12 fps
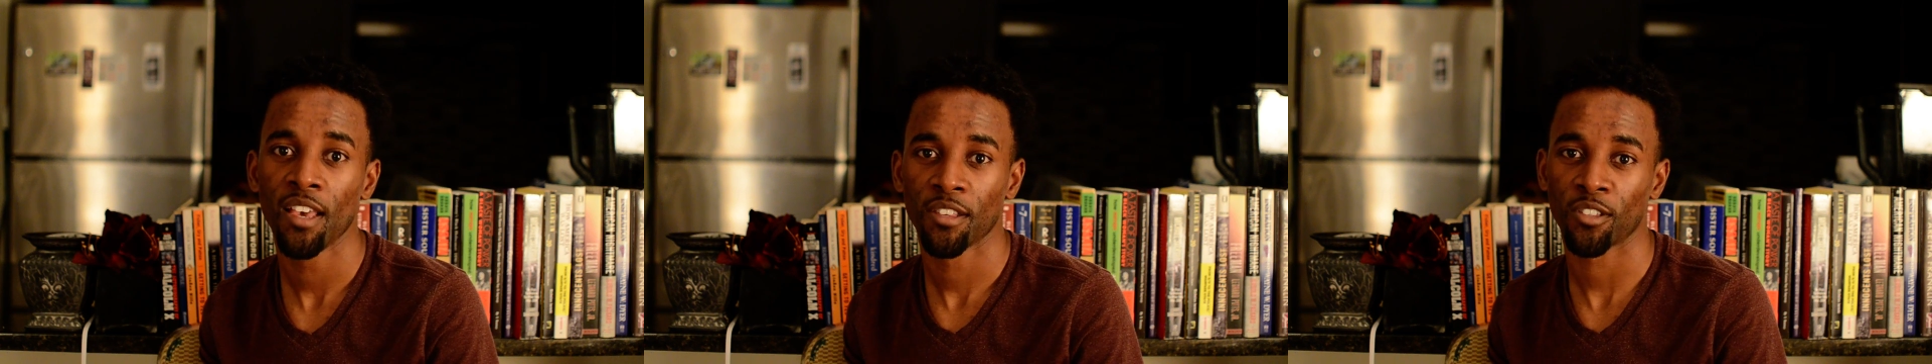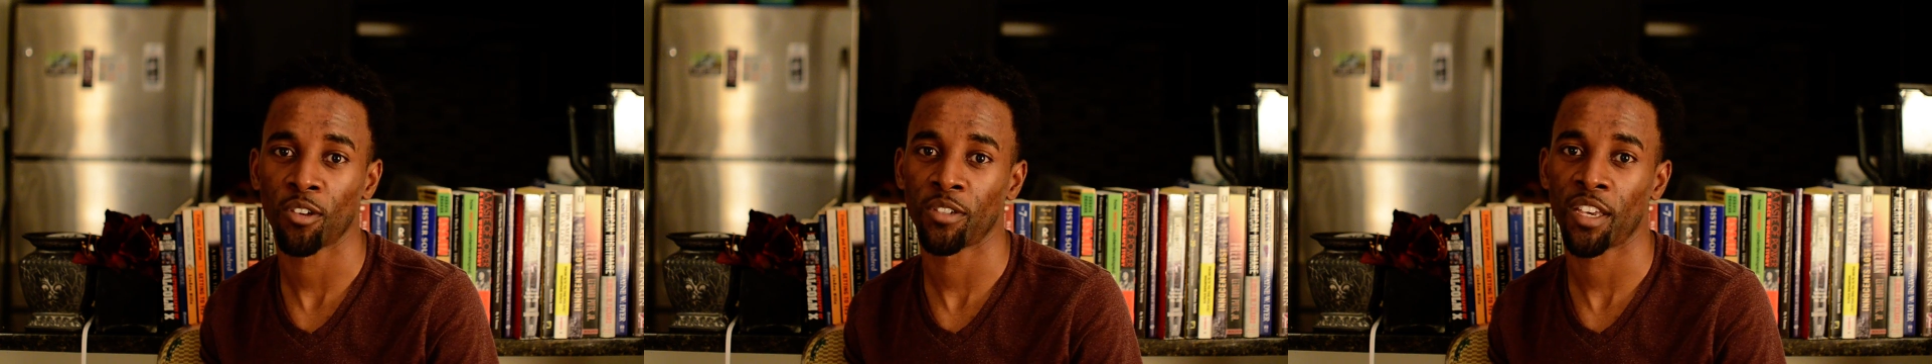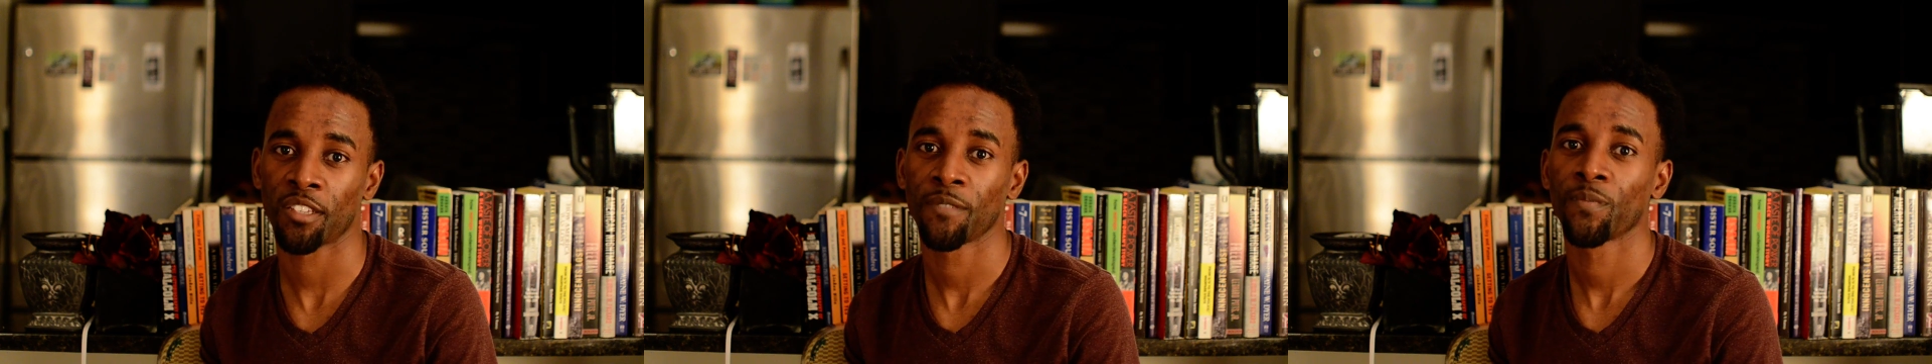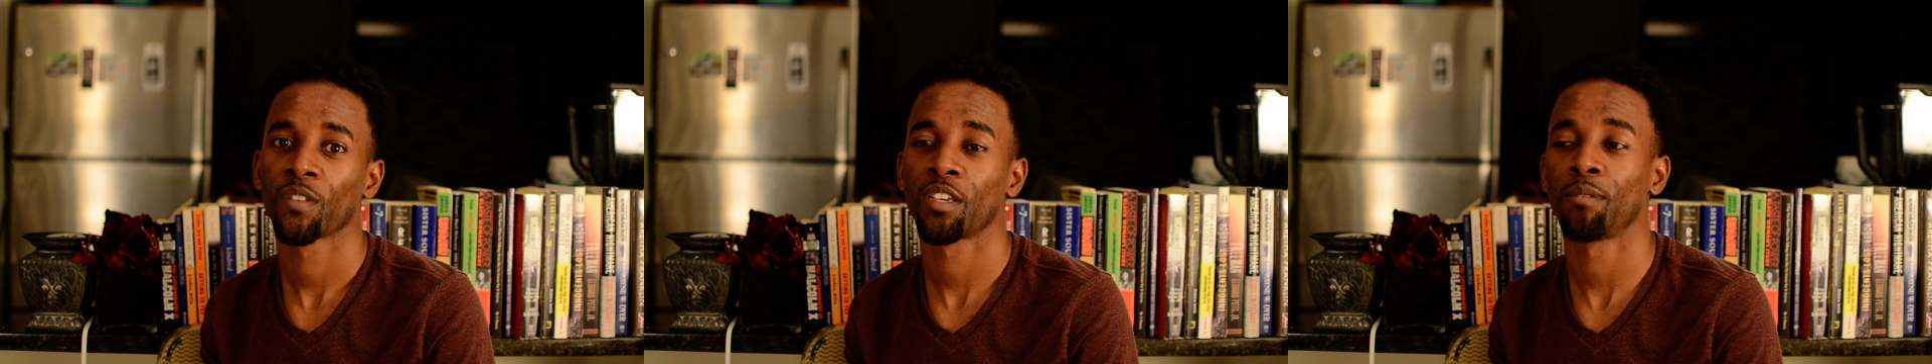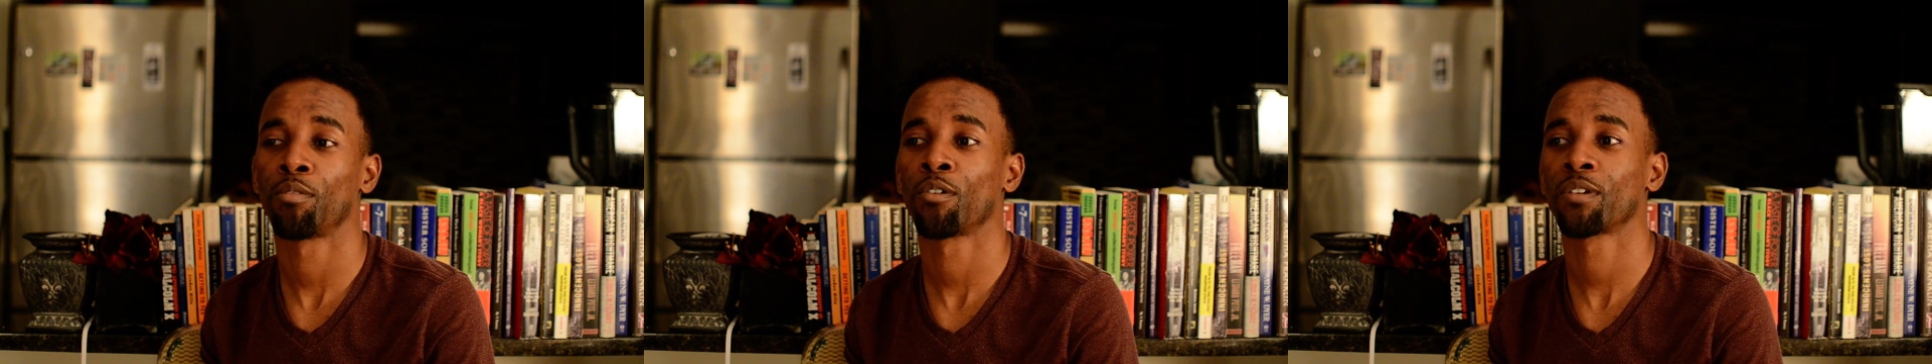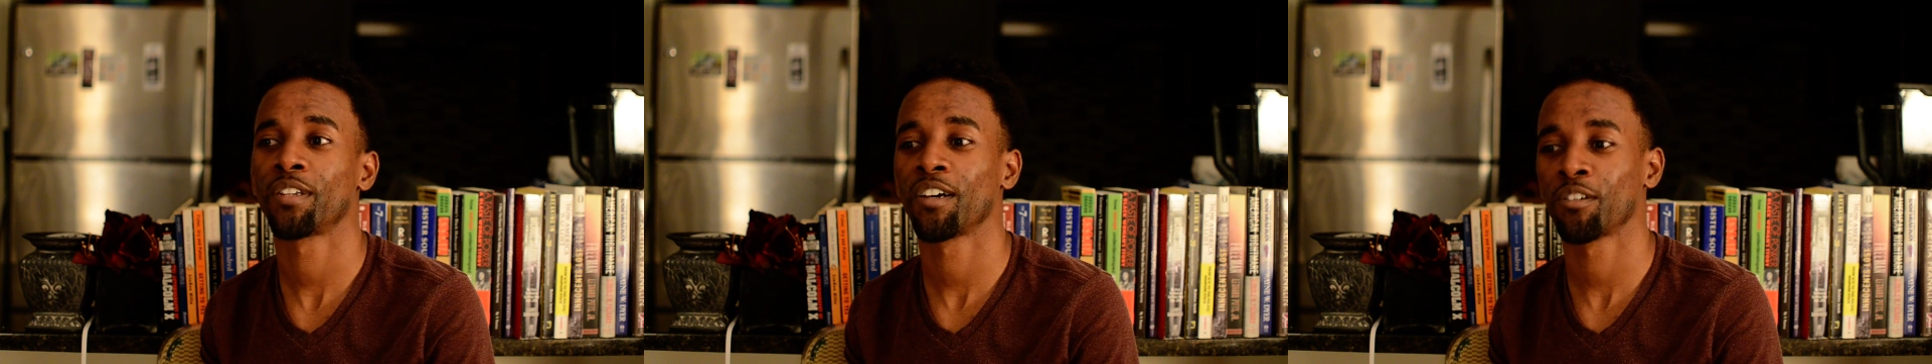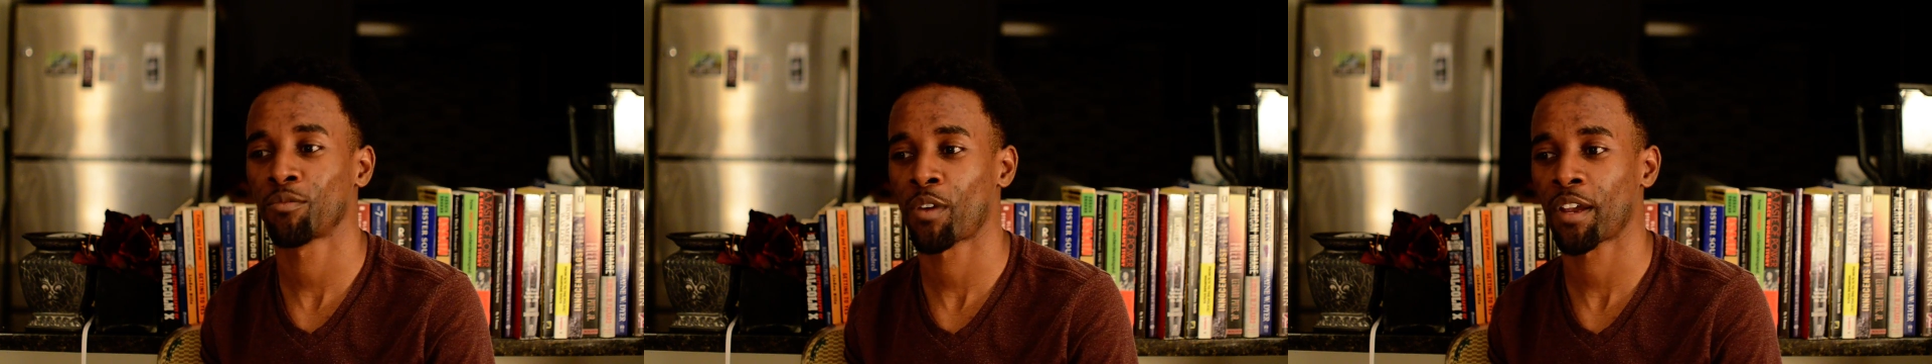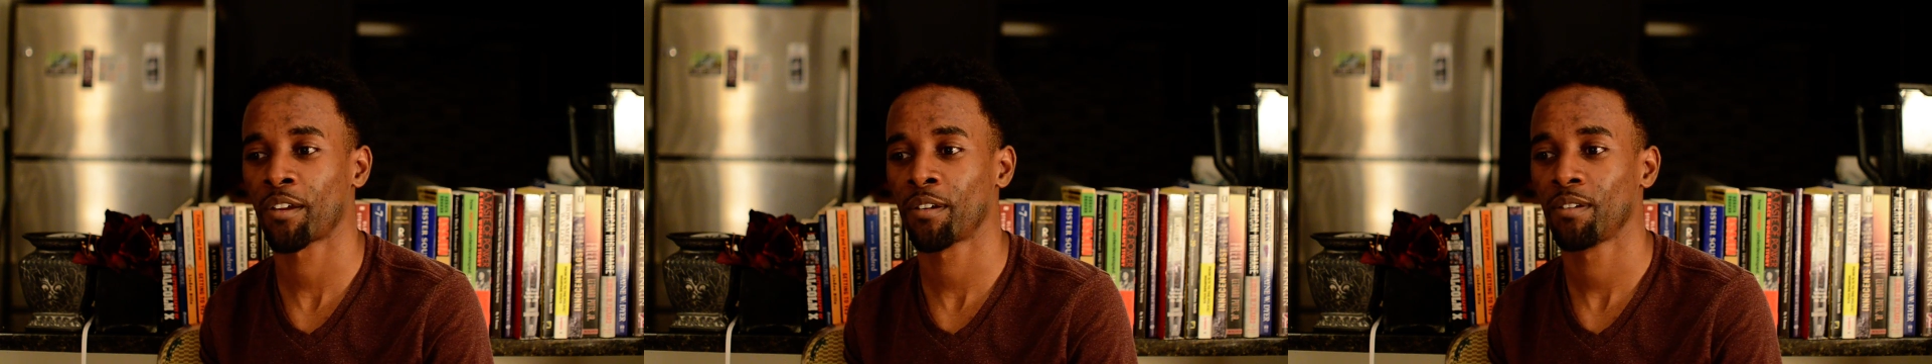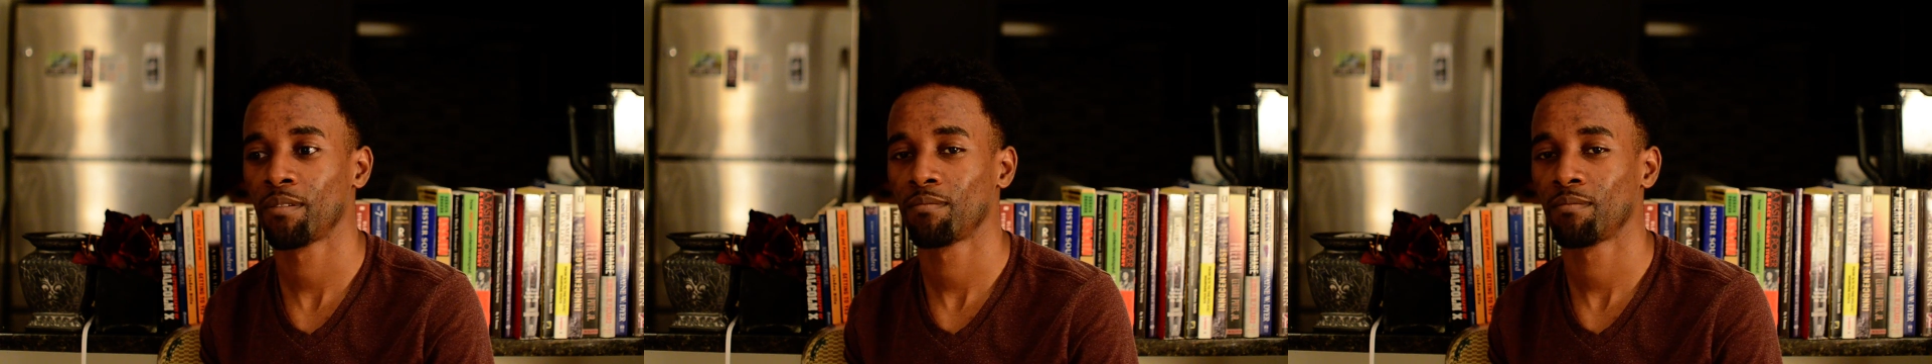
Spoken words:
So yes, he broke Adele's record.